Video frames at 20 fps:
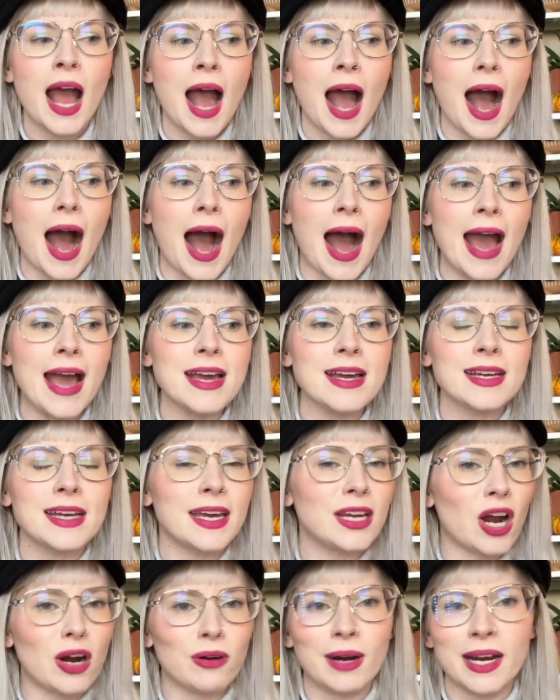I
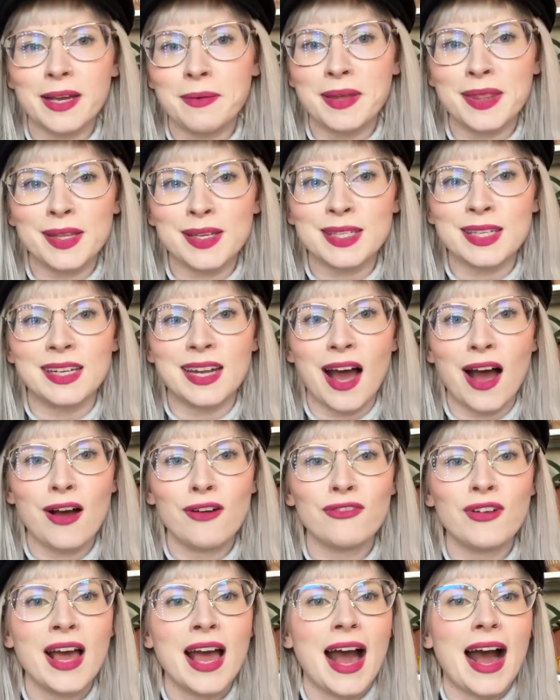cannot recommend this
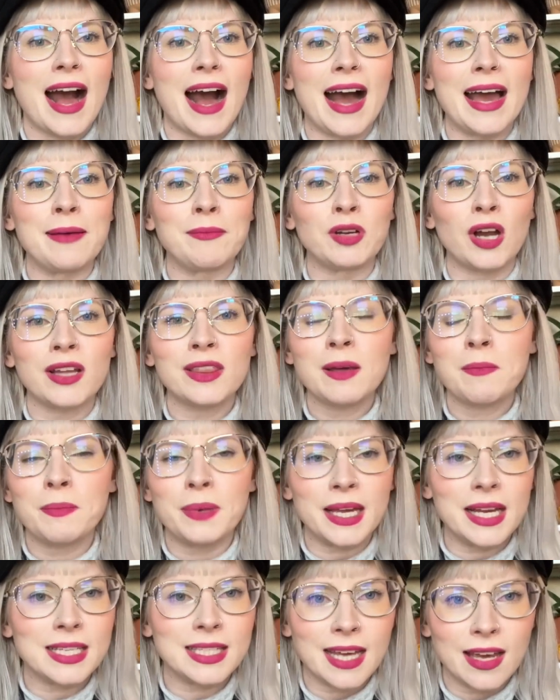enough. I am not the
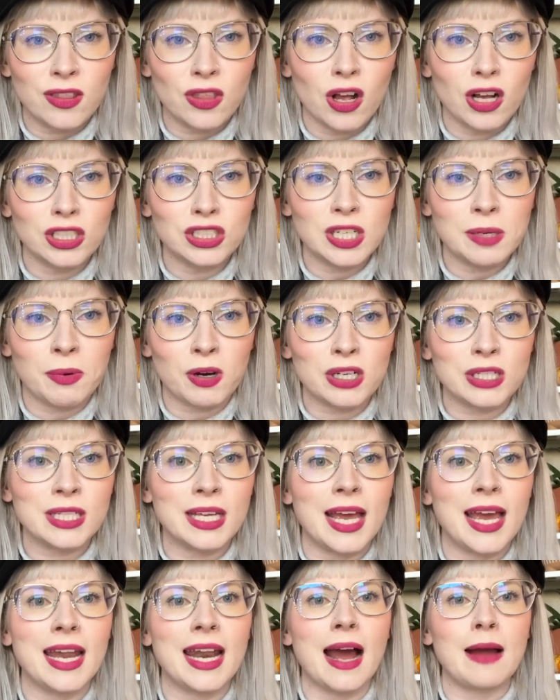biggest anthology
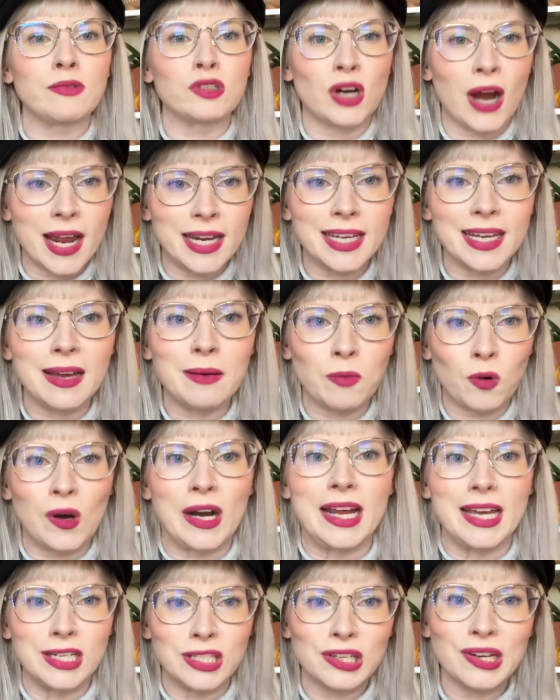person. I'm trying to get more
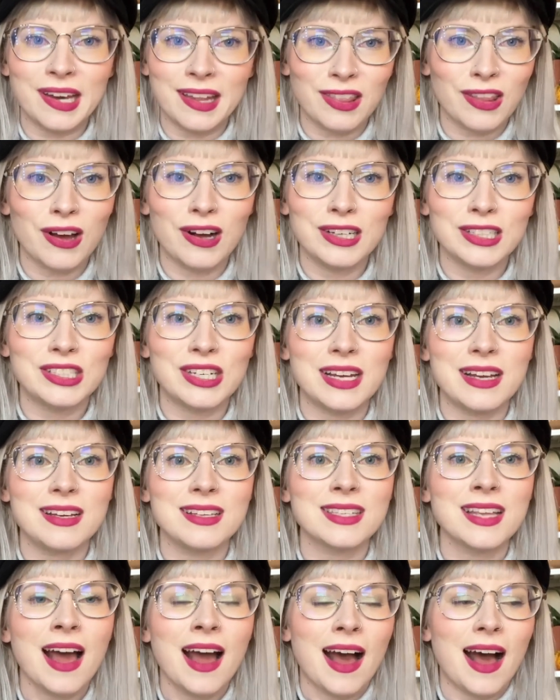into
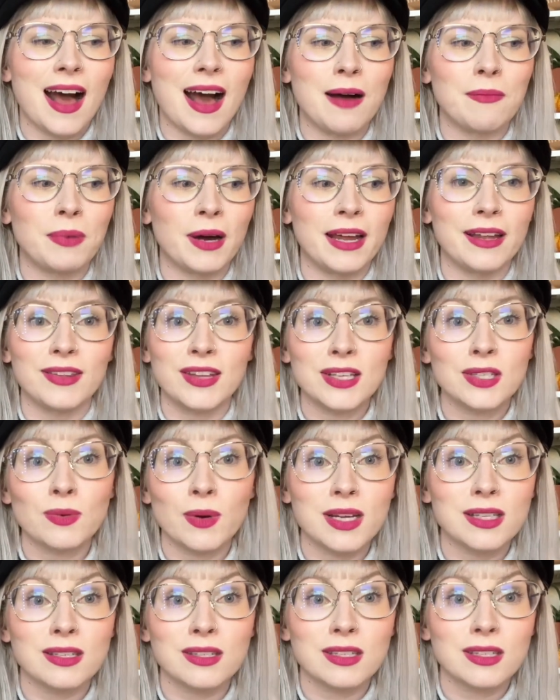anthologies, but this
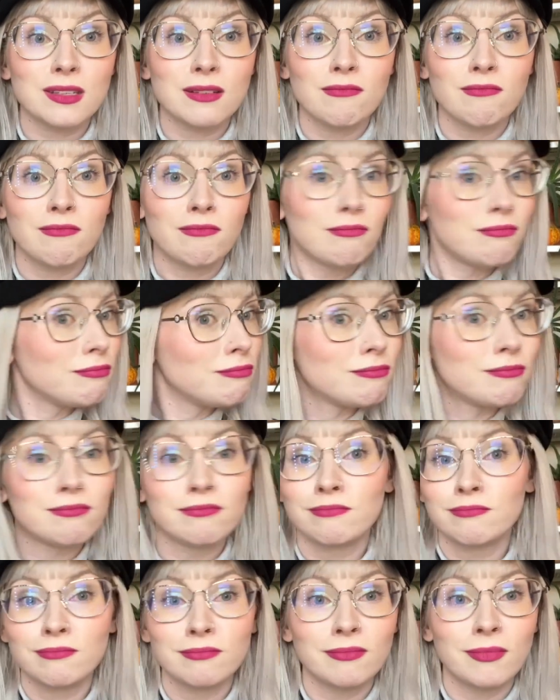was
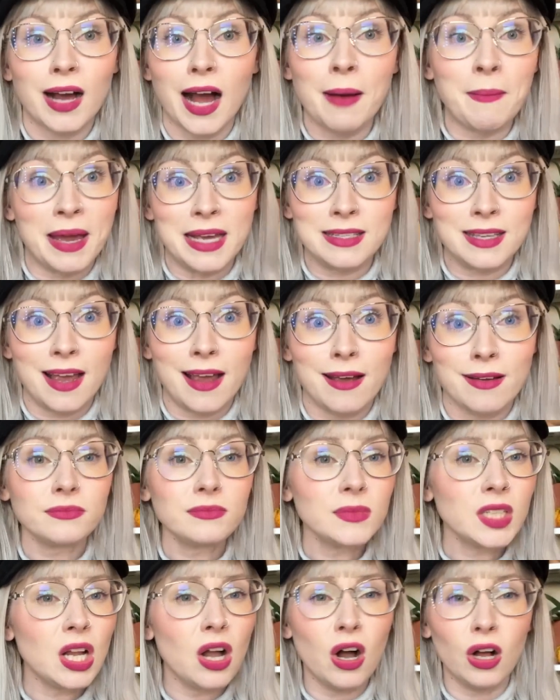amazing.
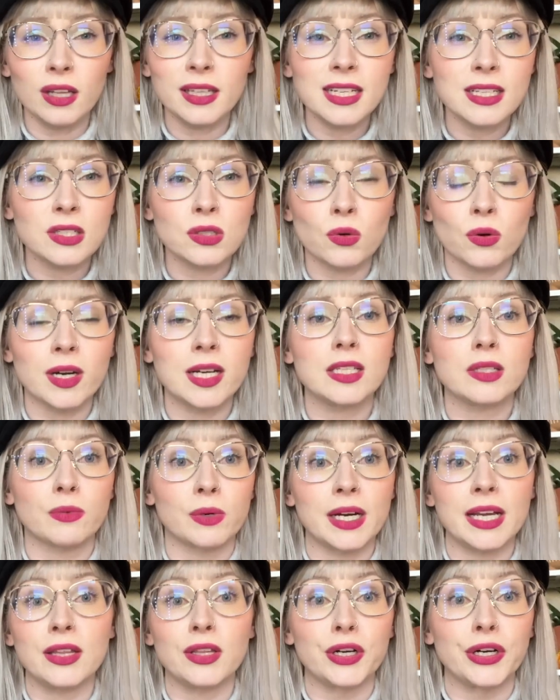All these stories were
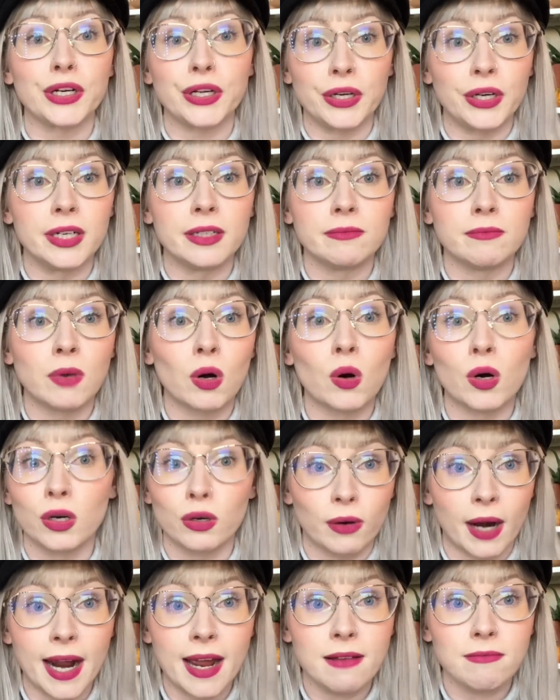either good or
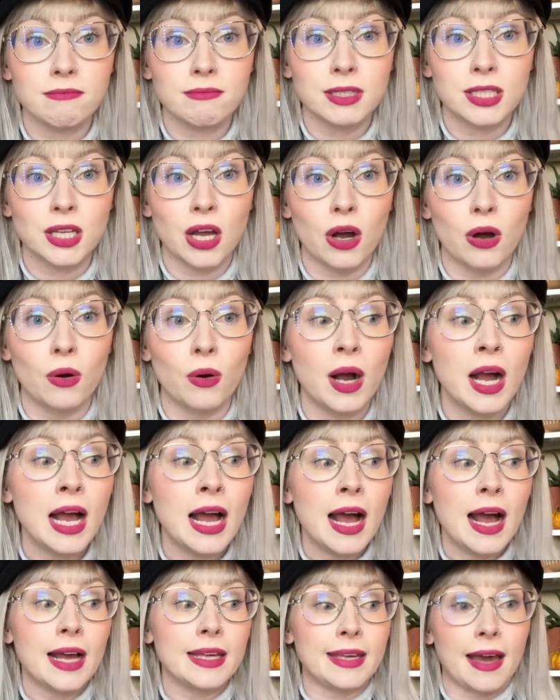great. So
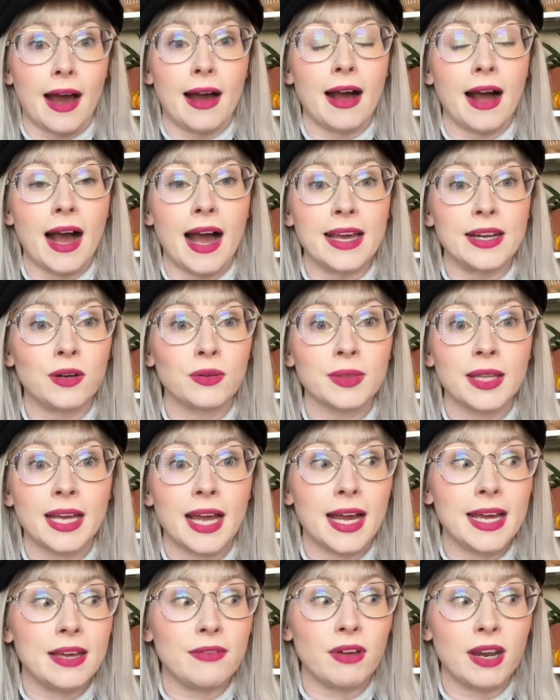yeah, I don't think
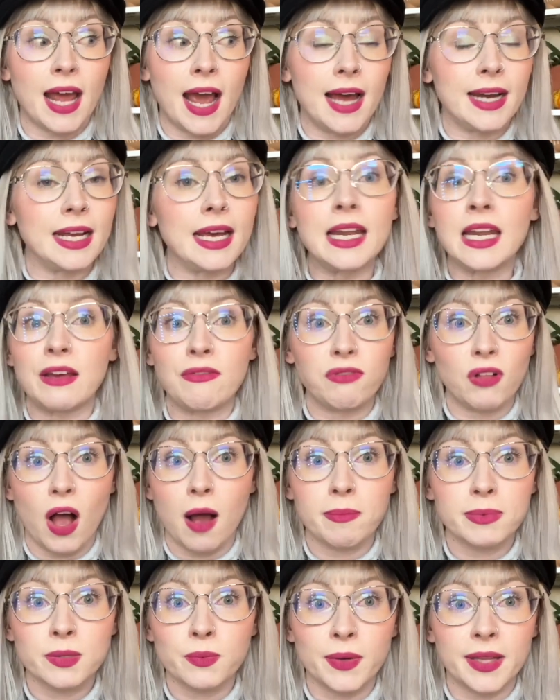I even had any
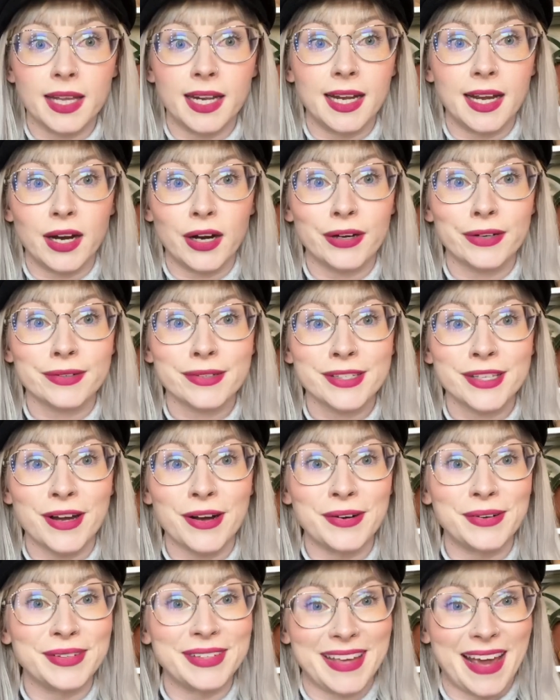flops within here.
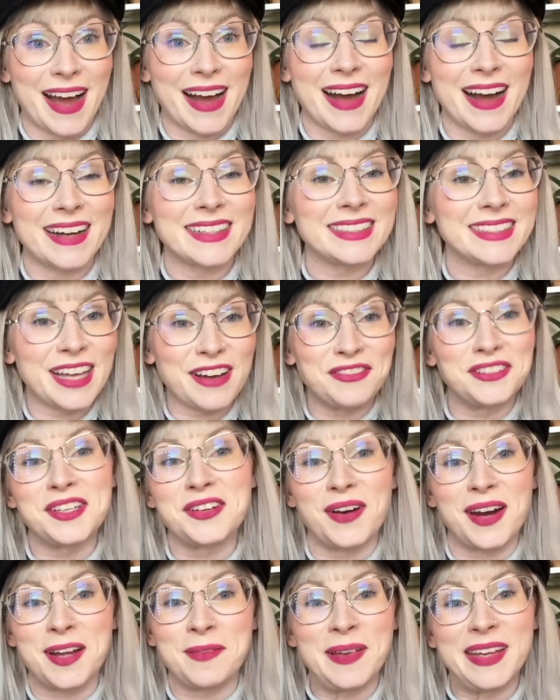So yeah, definitely
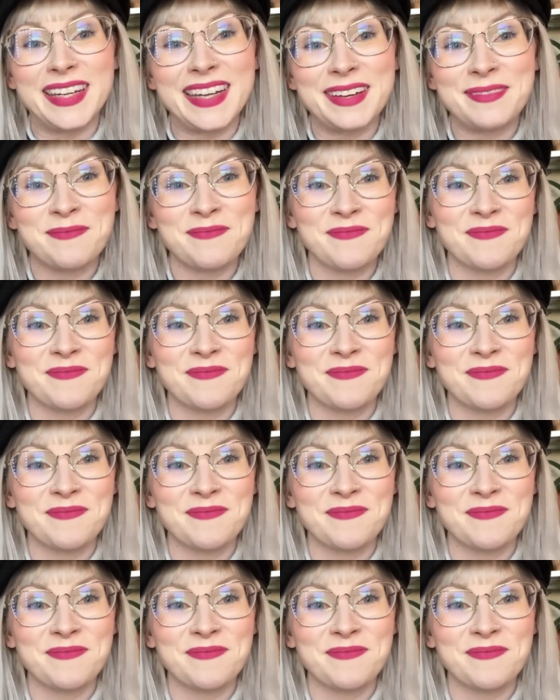recommend it.